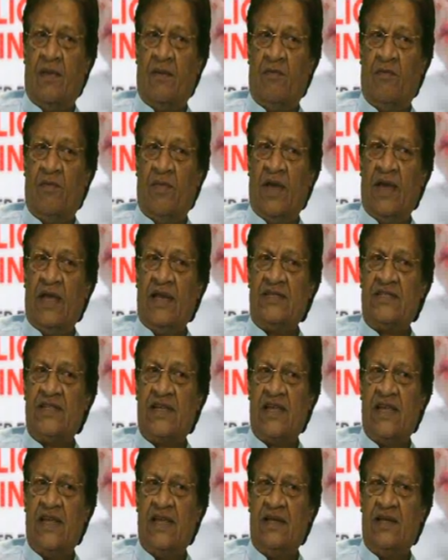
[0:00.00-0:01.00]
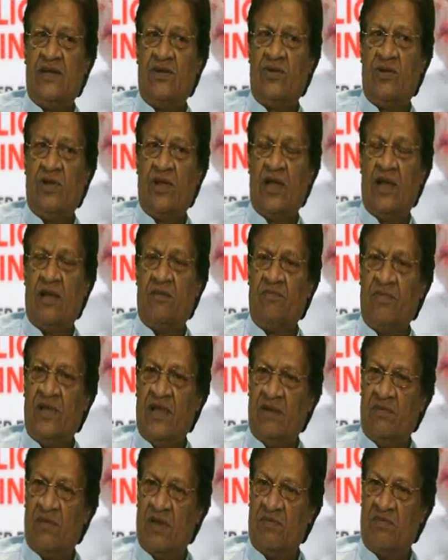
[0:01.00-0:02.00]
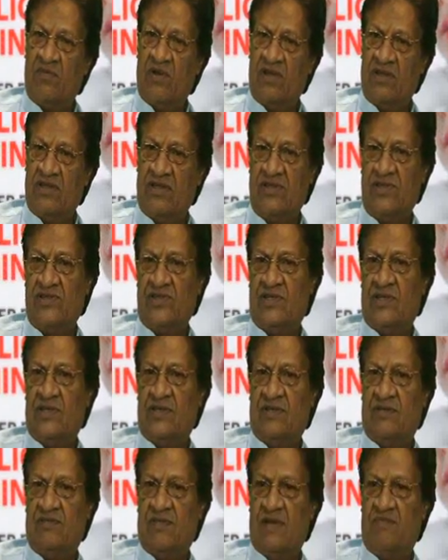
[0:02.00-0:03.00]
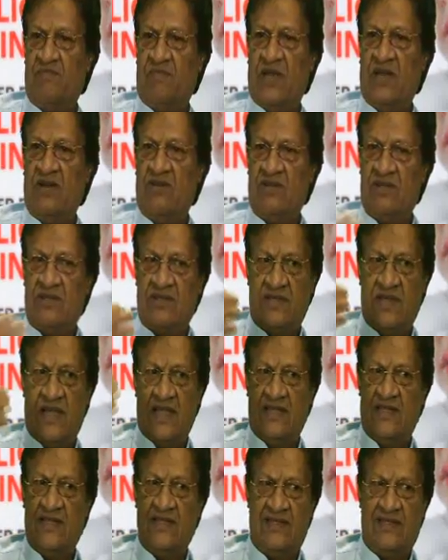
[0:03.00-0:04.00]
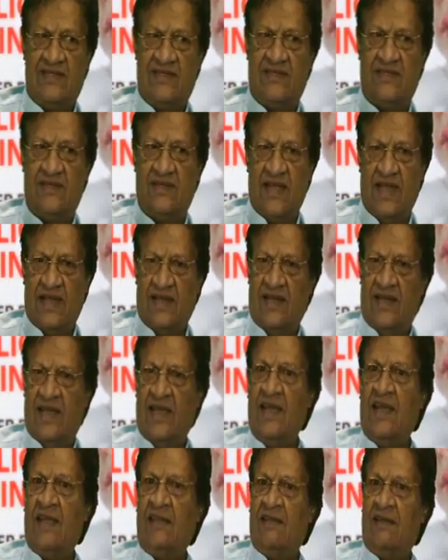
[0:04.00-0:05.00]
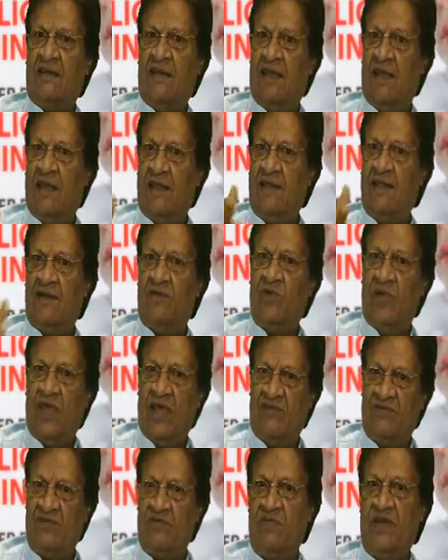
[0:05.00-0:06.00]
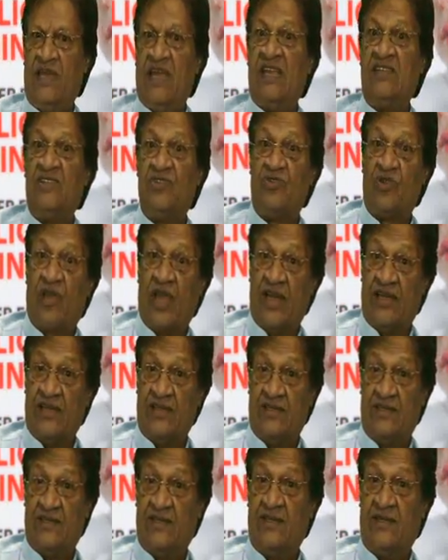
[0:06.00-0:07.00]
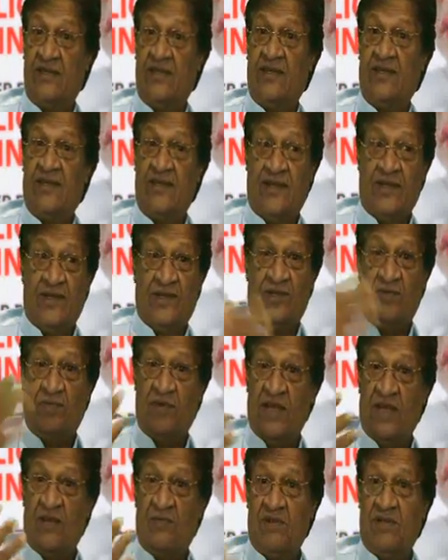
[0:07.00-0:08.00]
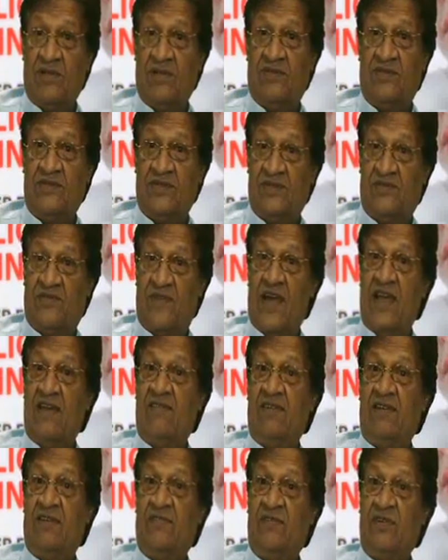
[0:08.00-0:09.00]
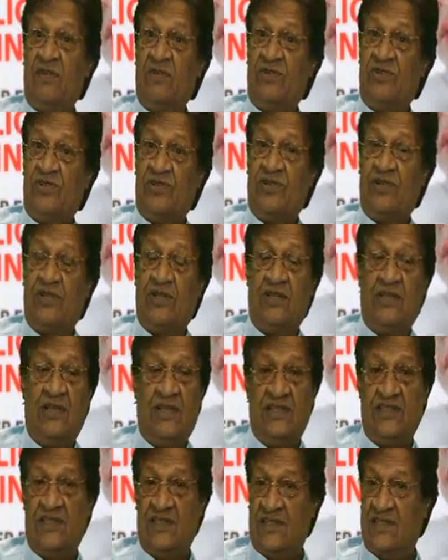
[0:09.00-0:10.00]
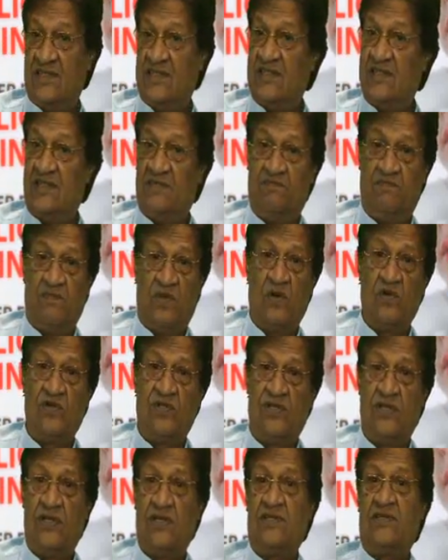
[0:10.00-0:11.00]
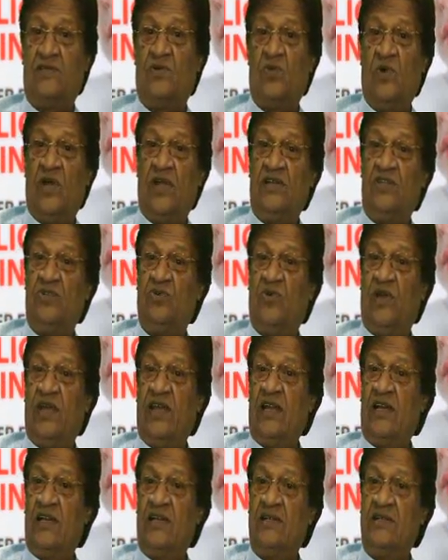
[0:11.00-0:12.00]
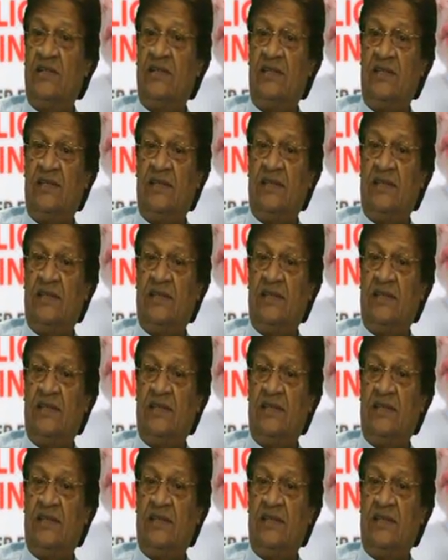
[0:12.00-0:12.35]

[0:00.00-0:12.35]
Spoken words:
But as a kid growing up, me and my brothers, my parents had this idea in their head that we have to be educated to be able to survive in the future. And this just posted us away to England.